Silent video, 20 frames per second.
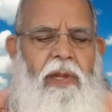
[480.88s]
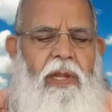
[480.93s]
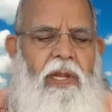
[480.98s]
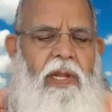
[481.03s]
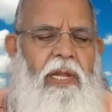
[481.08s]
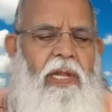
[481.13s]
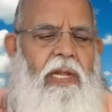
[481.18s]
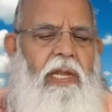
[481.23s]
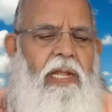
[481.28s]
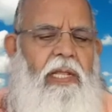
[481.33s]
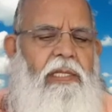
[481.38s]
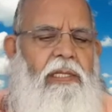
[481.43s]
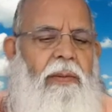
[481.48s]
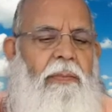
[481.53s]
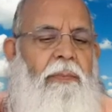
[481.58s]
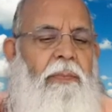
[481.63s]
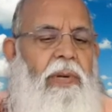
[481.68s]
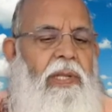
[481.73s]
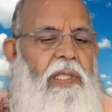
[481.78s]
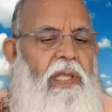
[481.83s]
it is a
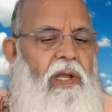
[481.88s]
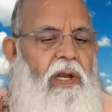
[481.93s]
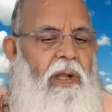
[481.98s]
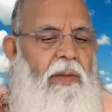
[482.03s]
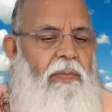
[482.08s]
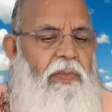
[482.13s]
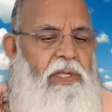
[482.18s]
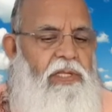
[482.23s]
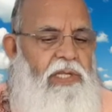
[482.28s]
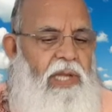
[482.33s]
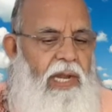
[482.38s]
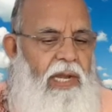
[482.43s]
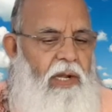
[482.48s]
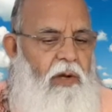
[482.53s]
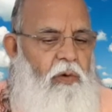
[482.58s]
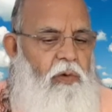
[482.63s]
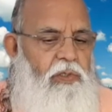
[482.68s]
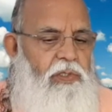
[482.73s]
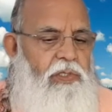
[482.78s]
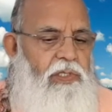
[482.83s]
mother of the child
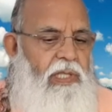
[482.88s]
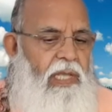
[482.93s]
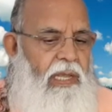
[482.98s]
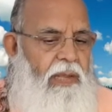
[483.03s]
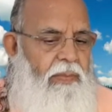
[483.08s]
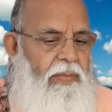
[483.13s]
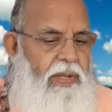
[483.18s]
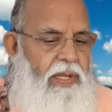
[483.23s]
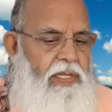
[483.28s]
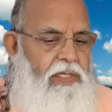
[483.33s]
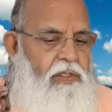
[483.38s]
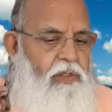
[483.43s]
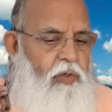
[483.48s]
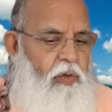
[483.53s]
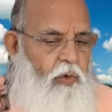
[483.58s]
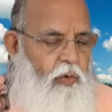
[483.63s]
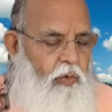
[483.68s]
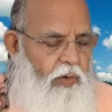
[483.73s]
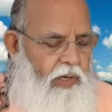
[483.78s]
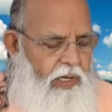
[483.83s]
whose name is
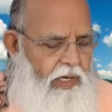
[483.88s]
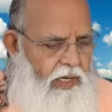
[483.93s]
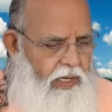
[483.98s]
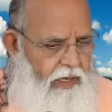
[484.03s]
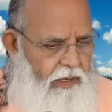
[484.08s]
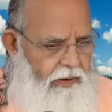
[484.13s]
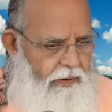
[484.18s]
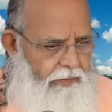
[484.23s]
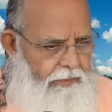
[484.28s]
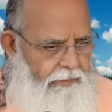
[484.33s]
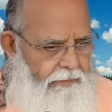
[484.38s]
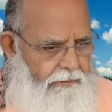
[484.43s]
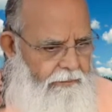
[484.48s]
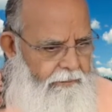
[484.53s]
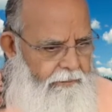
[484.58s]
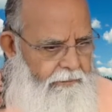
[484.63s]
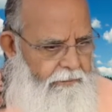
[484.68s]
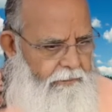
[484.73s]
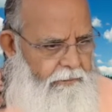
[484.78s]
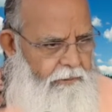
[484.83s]
Dhruva,
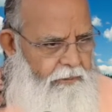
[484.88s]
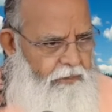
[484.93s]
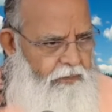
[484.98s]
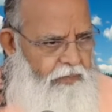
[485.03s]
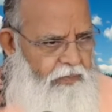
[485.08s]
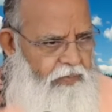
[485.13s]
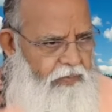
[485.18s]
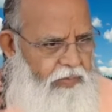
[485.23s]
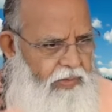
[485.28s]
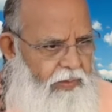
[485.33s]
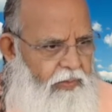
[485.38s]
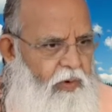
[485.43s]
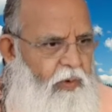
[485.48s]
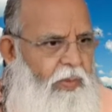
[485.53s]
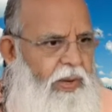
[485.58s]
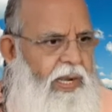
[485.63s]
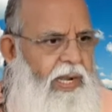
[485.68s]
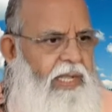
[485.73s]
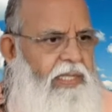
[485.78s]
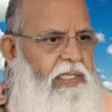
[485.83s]
the
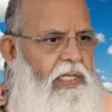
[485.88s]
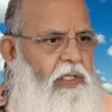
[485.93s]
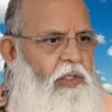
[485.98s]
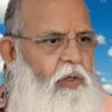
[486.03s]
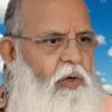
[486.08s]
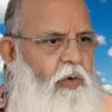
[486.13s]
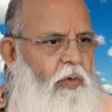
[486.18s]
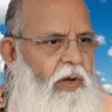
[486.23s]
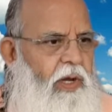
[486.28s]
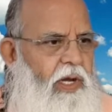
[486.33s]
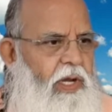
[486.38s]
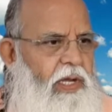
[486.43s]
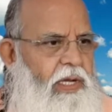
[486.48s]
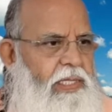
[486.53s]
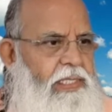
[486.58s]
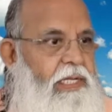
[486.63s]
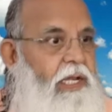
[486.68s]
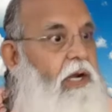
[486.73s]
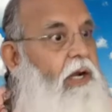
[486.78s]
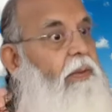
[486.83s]
moment I say Dhruva,
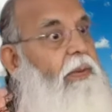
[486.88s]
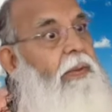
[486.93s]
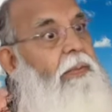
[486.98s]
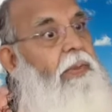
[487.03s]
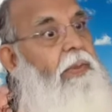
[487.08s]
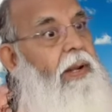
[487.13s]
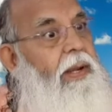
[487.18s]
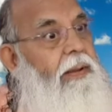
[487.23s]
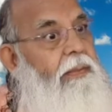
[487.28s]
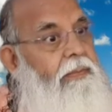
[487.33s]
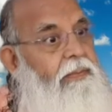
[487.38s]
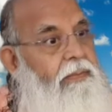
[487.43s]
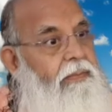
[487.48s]
she'll remember him.